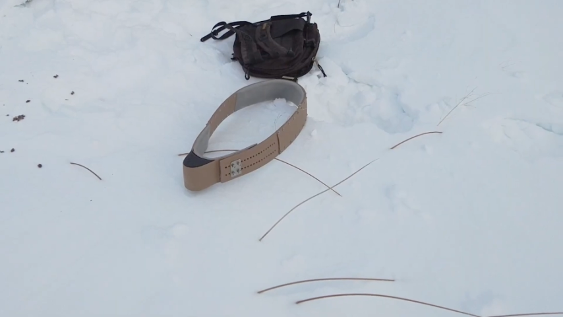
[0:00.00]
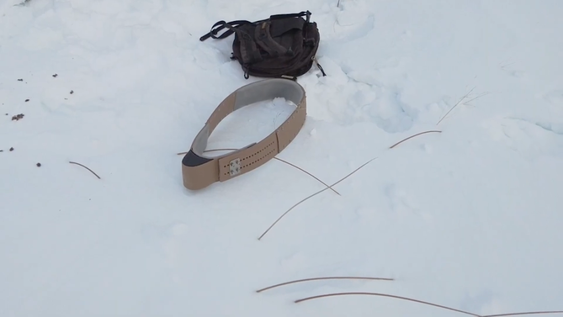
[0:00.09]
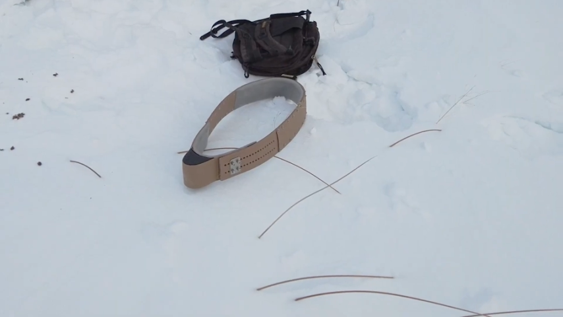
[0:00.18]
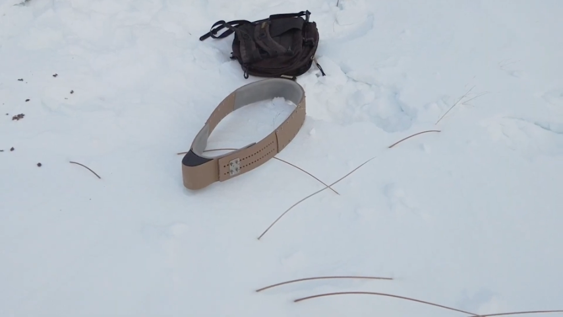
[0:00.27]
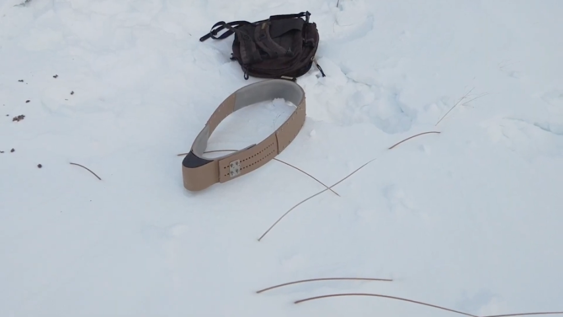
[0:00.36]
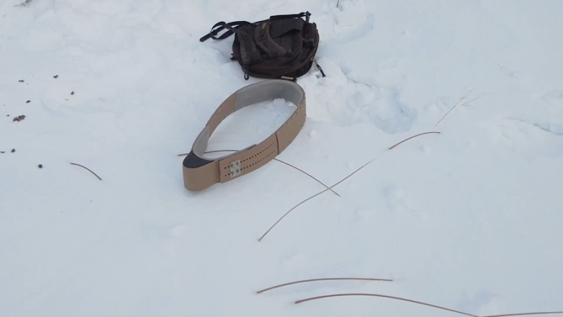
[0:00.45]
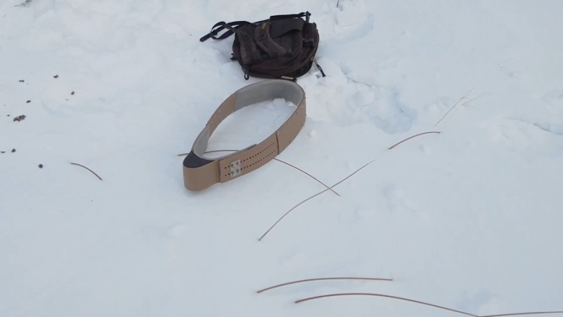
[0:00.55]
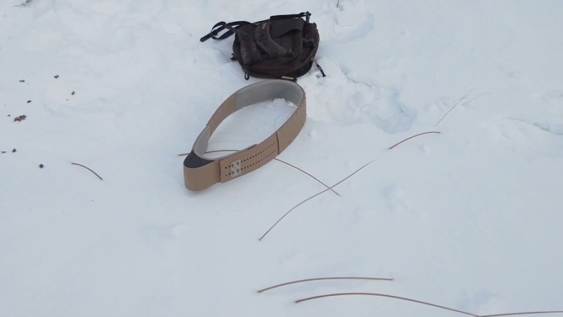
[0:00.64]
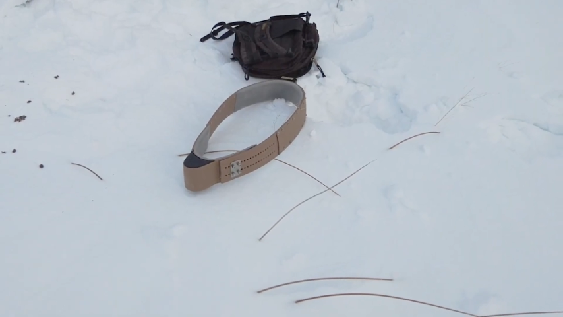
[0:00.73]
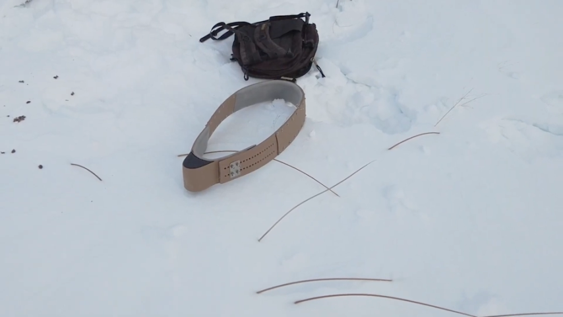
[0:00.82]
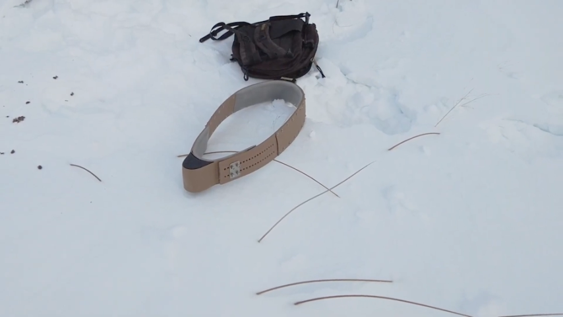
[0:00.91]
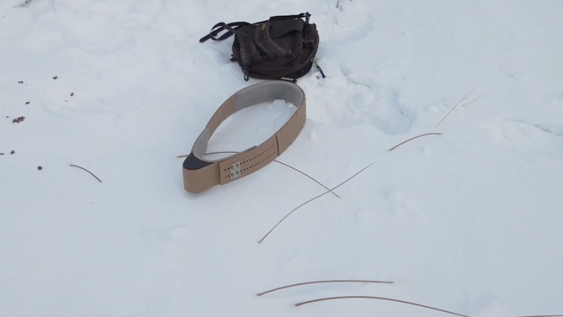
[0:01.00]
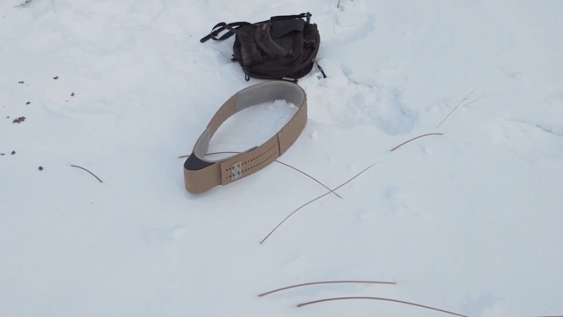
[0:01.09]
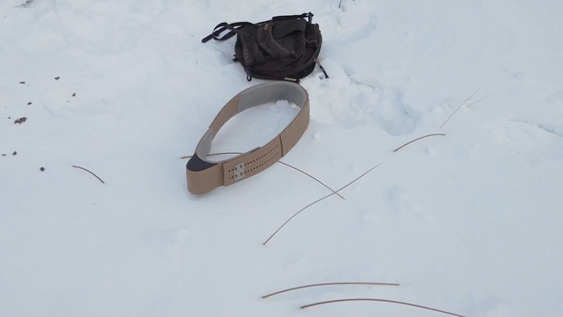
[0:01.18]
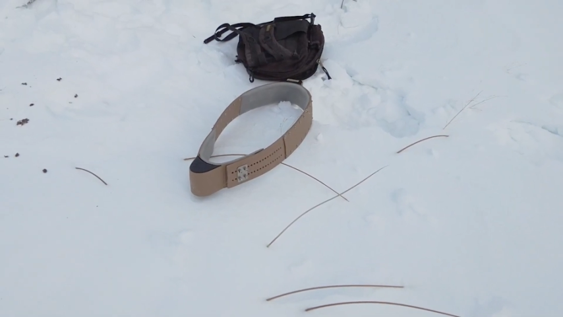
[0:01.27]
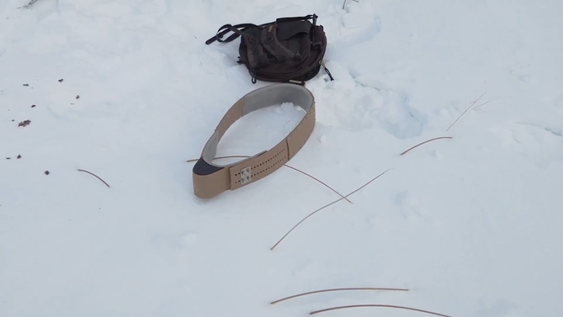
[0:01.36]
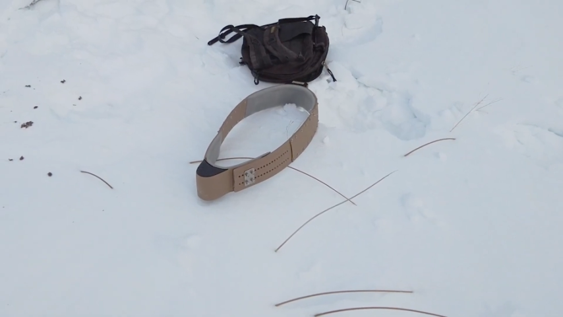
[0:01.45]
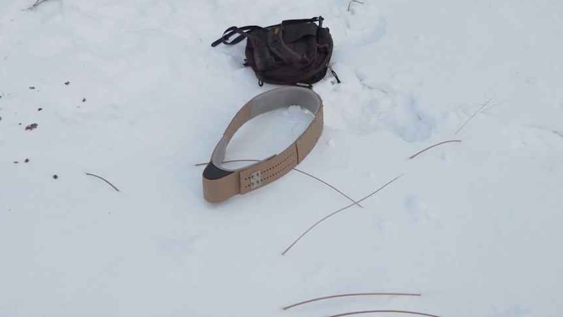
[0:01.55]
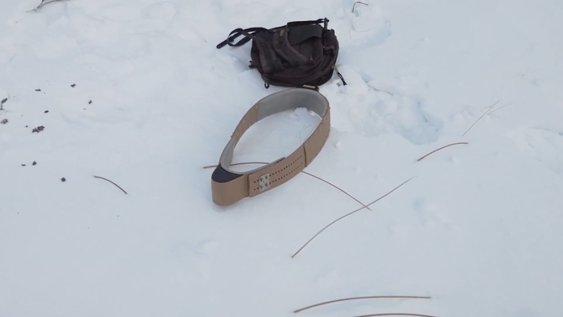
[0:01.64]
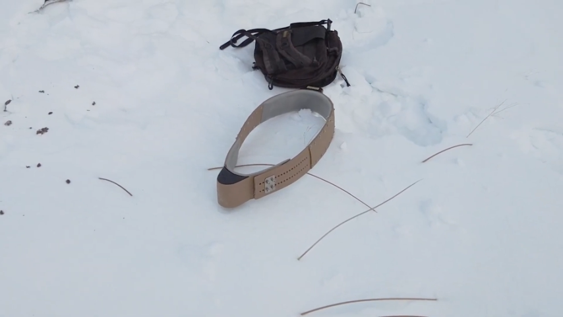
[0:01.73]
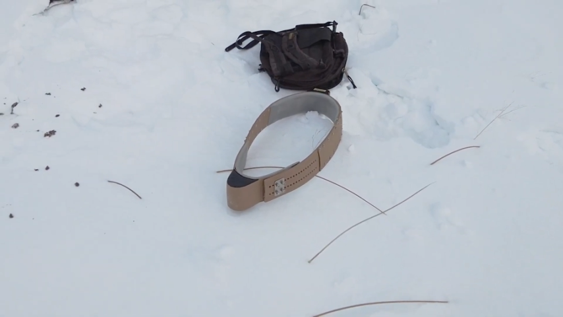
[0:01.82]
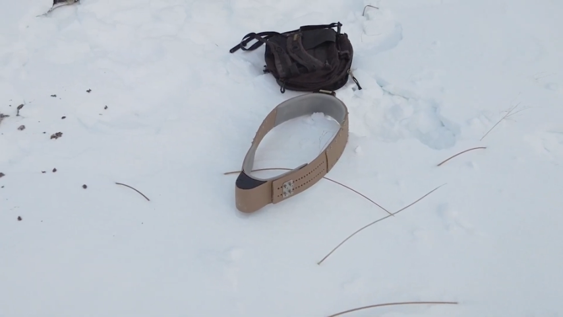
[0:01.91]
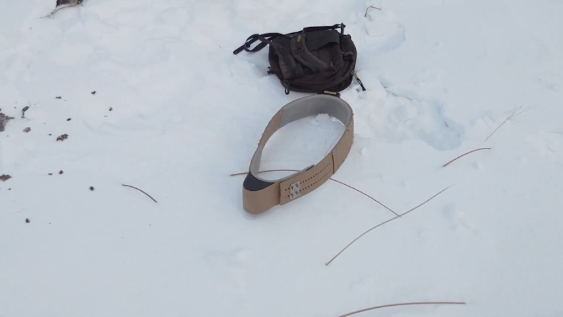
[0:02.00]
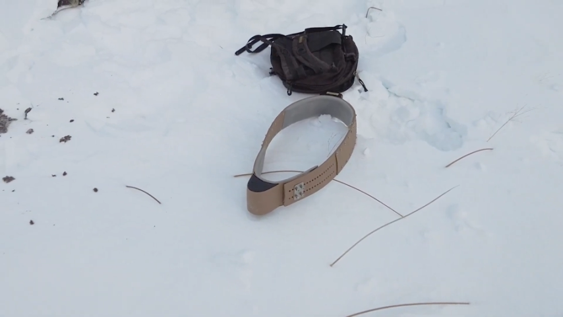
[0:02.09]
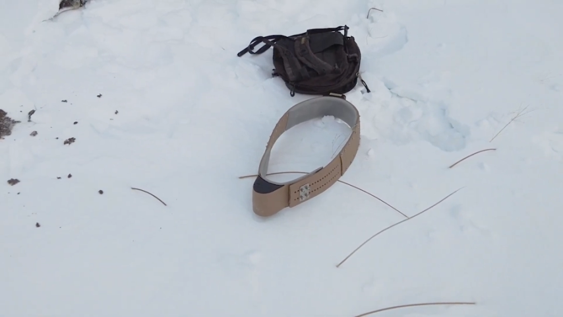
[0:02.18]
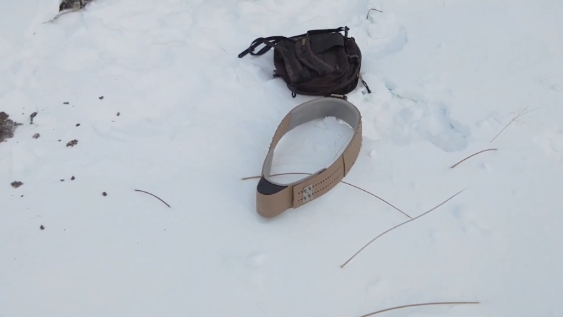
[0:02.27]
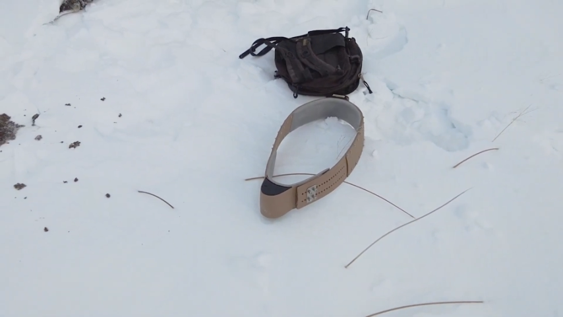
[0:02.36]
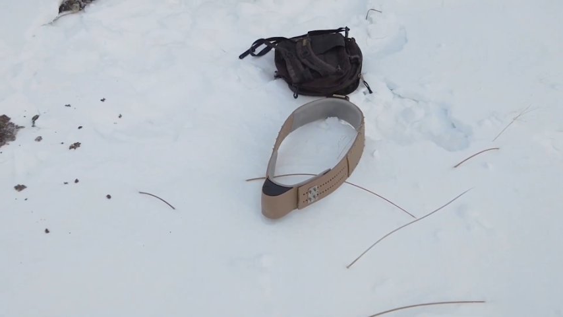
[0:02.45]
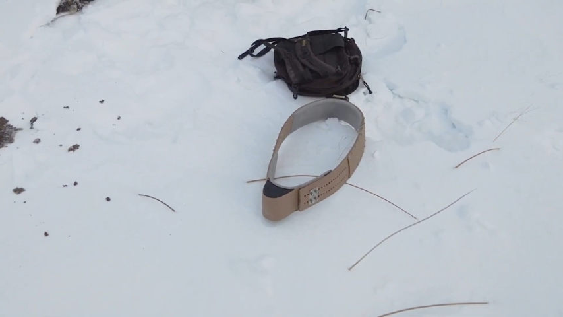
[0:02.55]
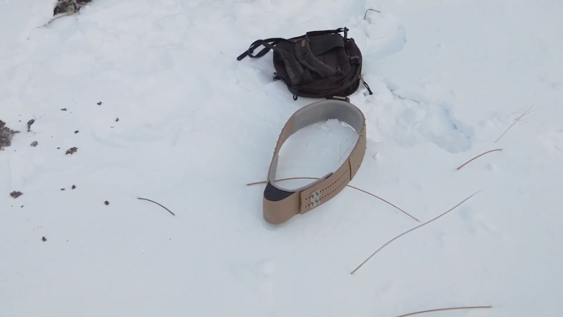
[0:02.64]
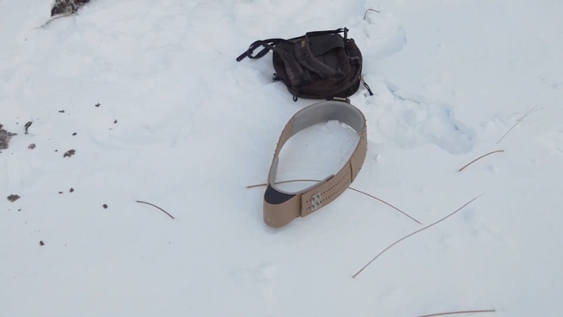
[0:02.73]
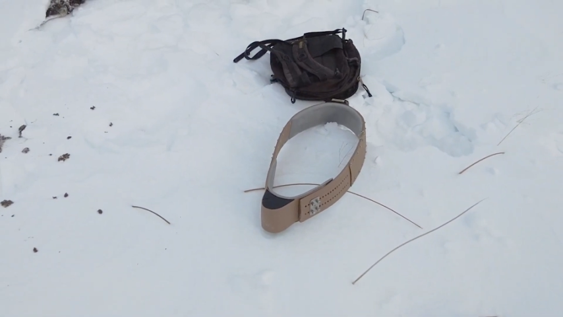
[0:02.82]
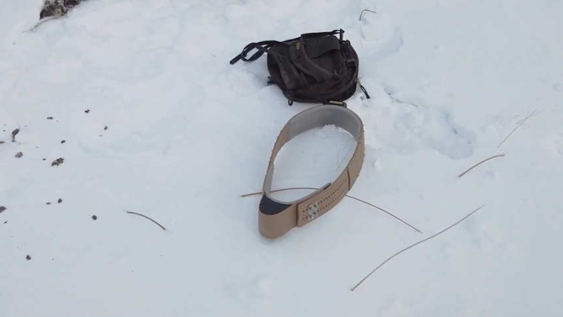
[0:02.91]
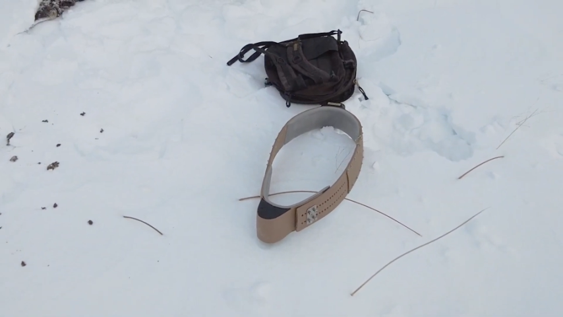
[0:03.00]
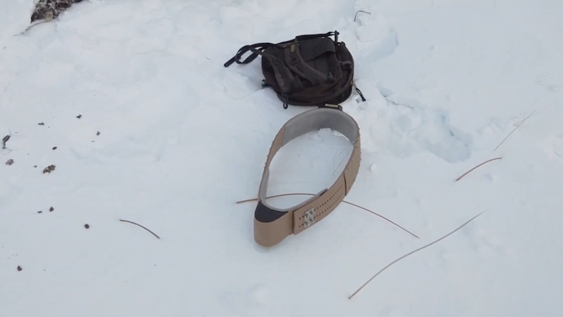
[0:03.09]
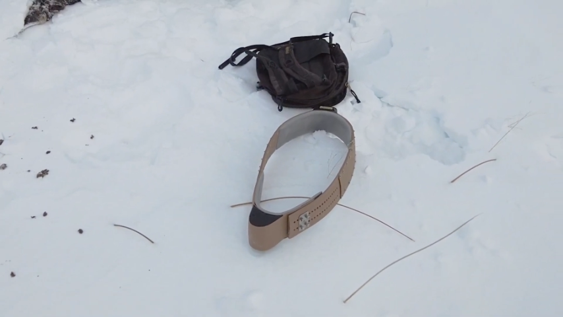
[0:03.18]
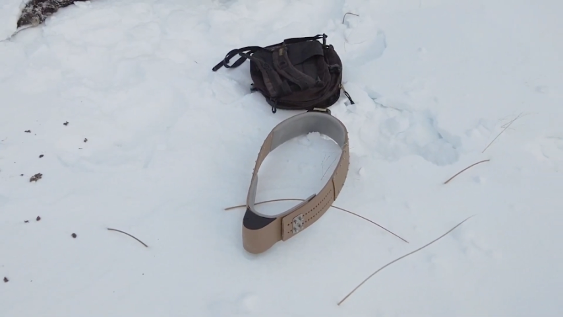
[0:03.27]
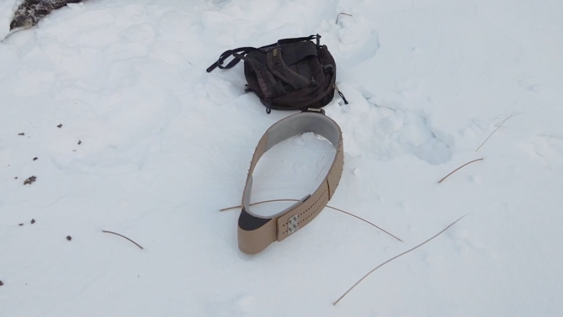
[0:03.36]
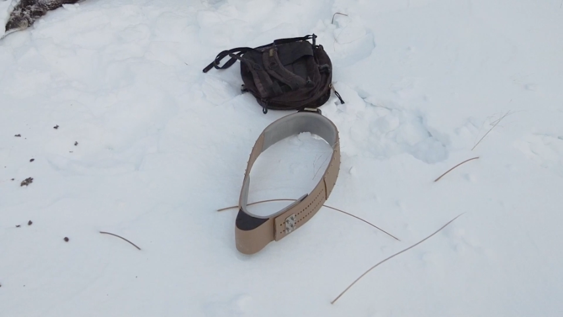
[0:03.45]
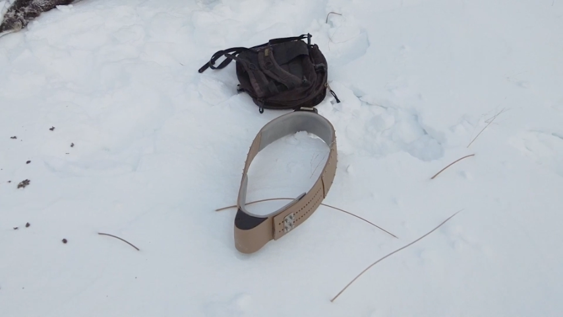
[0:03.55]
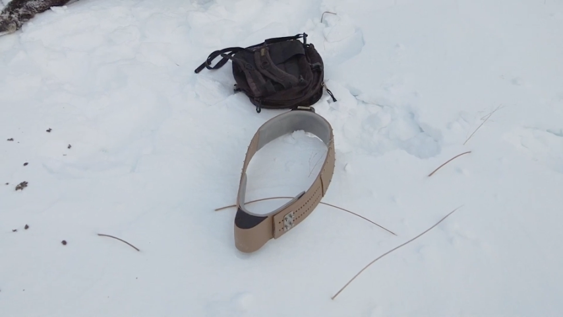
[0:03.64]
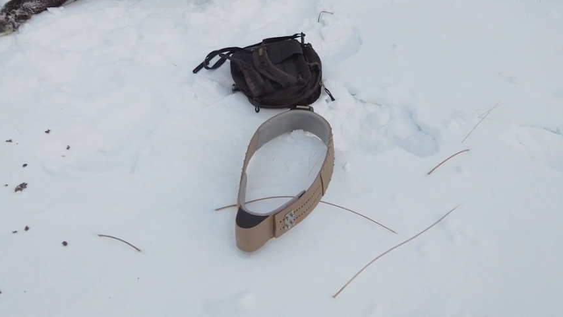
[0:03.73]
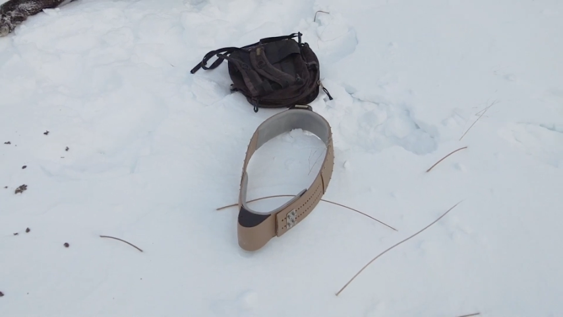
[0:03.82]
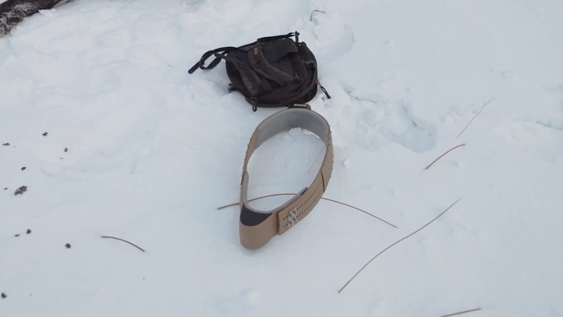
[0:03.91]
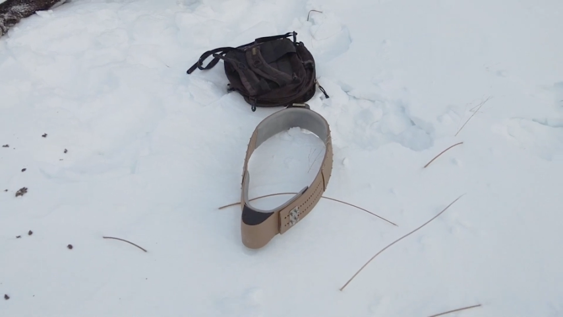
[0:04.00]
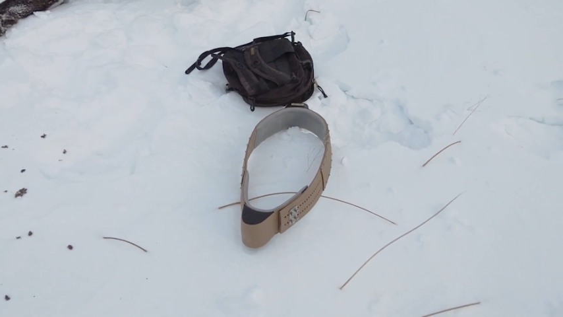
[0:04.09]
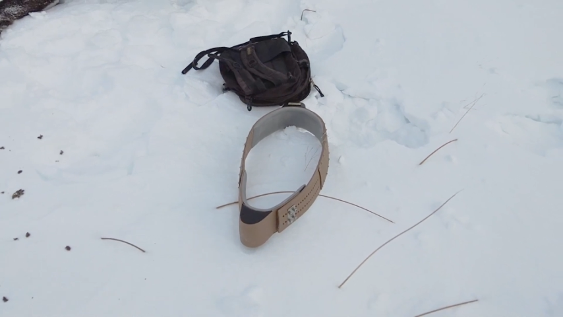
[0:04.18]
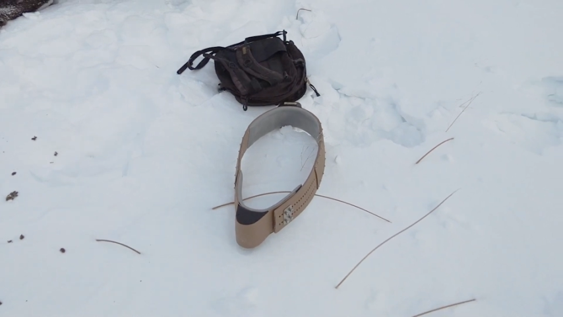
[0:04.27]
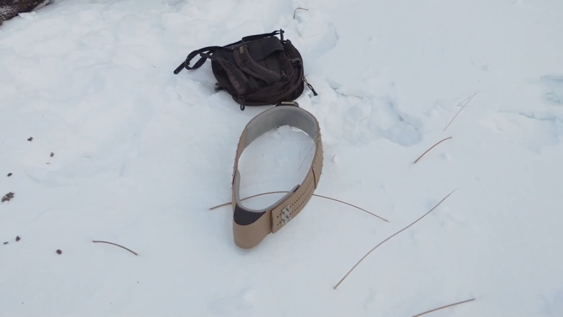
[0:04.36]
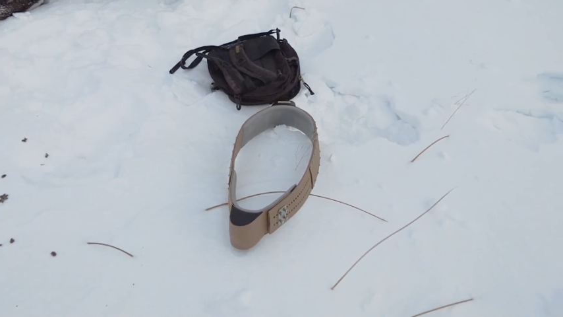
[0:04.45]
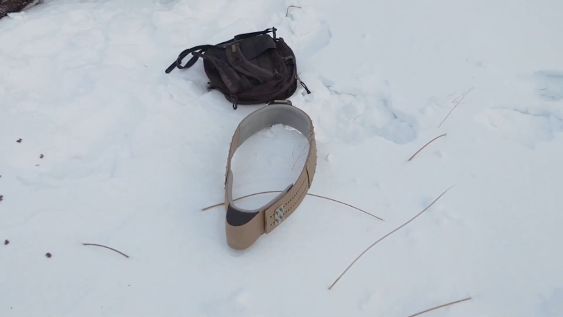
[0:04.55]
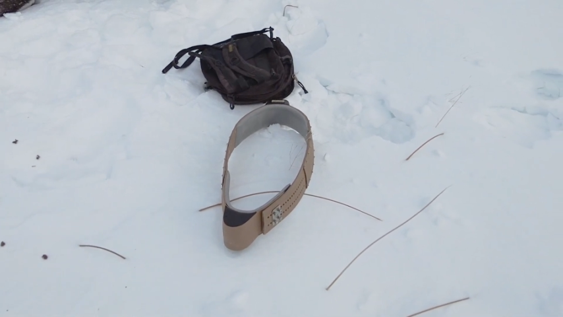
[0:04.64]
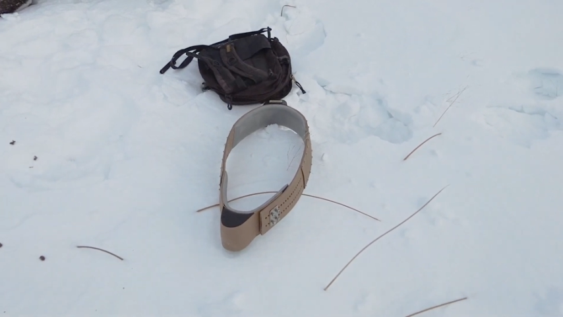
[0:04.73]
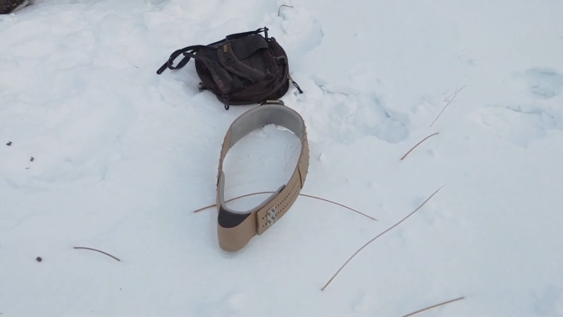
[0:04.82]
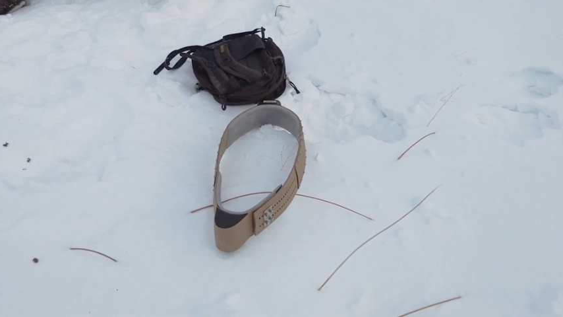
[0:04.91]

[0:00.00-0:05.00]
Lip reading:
[unreadable: no face in view]